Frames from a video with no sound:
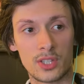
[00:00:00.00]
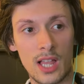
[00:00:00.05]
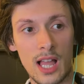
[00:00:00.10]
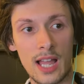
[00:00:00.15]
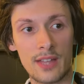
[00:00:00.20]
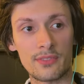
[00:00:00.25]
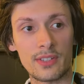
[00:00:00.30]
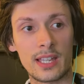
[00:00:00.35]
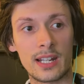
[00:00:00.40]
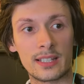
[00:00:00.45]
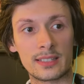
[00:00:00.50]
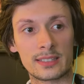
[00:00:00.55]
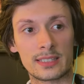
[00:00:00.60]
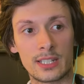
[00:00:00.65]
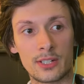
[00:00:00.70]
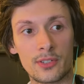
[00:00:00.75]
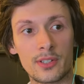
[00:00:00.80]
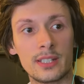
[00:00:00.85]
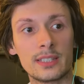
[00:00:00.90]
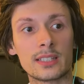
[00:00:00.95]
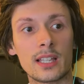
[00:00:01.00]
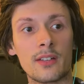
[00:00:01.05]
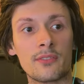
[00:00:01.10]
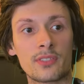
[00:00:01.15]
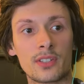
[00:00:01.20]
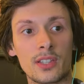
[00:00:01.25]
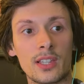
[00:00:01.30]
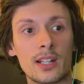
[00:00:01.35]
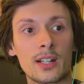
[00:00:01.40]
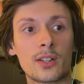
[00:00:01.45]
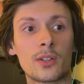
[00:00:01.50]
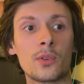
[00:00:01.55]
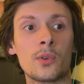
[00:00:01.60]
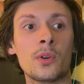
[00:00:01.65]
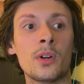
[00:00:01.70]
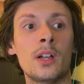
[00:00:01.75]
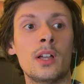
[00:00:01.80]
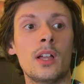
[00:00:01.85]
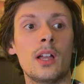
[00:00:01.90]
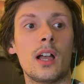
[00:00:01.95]
life in a series of
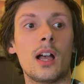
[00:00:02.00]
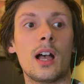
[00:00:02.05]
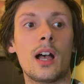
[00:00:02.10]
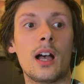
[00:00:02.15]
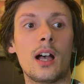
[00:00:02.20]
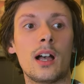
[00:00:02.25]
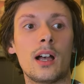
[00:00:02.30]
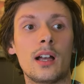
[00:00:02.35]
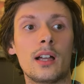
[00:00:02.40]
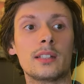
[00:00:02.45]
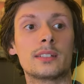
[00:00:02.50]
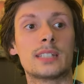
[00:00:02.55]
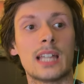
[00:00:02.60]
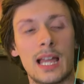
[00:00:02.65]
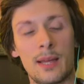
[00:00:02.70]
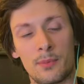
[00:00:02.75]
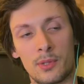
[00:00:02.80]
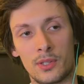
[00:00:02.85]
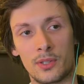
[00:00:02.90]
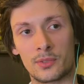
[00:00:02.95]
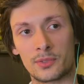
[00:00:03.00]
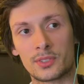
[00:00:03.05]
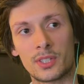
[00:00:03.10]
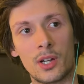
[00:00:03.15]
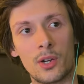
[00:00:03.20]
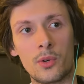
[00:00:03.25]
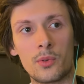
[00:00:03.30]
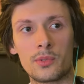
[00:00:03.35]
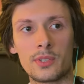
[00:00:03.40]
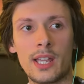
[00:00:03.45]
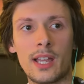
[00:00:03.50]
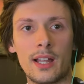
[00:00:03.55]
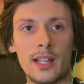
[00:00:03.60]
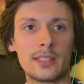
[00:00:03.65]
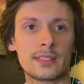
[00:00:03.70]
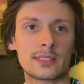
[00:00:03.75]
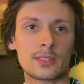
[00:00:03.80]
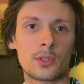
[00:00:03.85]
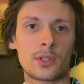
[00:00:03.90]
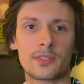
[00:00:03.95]
clinical tableau. So yeah,
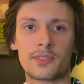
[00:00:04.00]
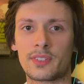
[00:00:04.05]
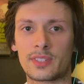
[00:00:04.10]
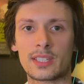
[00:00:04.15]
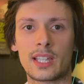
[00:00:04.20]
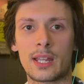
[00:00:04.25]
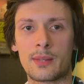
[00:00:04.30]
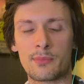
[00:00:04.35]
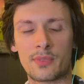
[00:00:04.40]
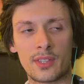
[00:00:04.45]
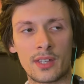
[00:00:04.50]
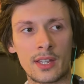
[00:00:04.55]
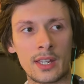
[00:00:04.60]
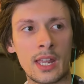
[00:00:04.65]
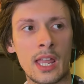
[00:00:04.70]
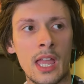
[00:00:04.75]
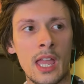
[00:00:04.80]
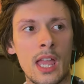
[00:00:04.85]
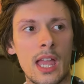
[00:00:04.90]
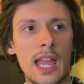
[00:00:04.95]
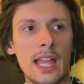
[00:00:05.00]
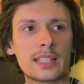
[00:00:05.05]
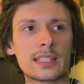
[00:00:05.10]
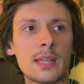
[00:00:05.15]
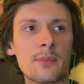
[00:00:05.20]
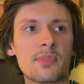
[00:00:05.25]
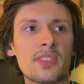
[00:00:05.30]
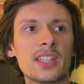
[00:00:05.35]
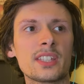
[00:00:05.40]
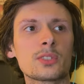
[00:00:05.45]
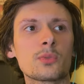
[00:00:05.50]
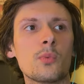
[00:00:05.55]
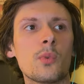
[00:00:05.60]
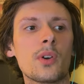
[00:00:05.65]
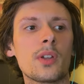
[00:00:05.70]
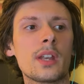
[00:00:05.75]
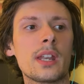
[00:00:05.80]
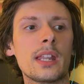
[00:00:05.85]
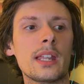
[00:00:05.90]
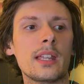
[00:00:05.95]
it's sort of the same thing, except this
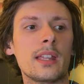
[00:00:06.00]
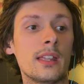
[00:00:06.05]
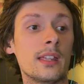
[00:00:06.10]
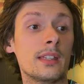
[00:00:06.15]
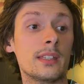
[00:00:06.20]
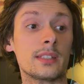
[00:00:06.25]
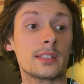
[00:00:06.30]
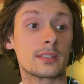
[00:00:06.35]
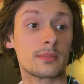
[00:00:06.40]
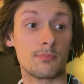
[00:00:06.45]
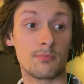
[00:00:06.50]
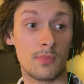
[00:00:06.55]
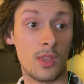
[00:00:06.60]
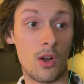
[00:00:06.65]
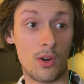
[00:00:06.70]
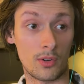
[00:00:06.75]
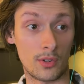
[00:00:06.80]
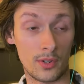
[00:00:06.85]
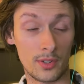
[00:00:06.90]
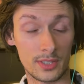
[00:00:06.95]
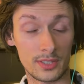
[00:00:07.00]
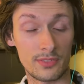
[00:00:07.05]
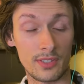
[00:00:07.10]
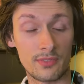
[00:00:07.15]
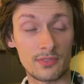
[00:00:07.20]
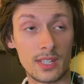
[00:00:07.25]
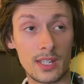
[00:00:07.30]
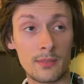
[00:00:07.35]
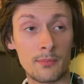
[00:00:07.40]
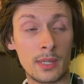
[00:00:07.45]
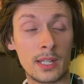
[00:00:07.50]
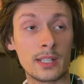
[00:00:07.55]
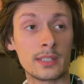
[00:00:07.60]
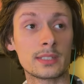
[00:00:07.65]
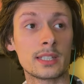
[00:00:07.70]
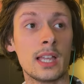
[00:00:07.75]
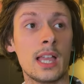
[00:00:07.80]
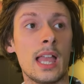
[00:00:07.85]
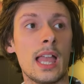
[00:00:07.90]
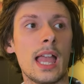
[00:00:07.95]
one is longer. It's 15
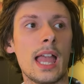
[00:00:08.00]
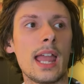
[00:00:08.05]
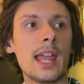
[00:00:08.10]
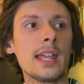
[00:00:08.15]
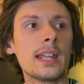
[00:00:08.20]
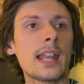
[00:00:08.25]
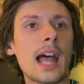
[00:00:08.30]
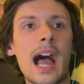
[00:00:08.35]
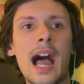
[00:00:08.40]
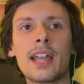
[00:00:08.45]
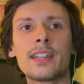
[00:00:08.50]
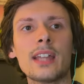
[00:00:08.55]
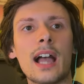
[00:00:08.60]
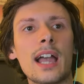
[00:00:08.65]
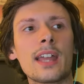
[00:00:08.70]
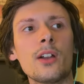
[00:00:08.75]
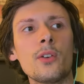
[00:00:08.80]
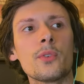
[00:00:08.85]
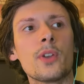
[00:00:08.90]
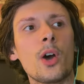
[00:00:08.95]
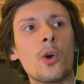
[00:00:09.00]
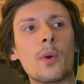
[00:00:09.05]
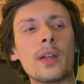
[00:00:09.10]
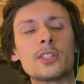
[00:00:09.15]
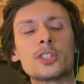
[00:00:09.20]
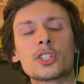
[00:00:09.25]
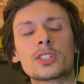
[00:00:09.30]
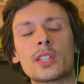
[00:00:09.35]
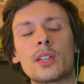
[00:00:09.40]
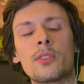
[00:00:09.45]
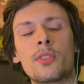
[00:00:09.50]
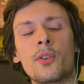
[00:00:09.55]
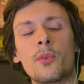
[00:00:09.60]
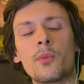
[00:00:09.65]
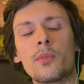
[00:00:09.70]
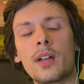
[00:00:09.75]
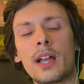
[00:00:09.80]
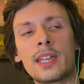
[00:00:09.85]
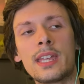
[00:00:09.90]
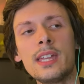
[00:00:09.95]
minutes, and I don't know. It's just,
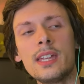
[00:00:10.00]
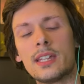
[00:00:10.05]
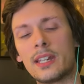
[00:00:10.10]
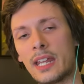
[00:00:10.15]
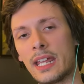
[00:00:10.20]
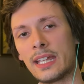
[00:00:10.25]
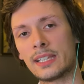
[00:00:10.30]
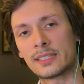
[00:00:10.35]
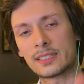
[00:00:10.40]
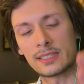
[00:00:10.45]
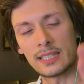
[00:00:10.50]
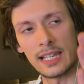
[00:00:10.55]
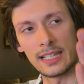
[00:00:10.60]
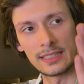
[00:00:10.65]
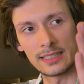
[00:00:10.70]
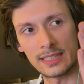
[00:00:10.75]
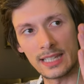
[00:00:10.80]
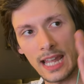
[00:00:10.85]
it's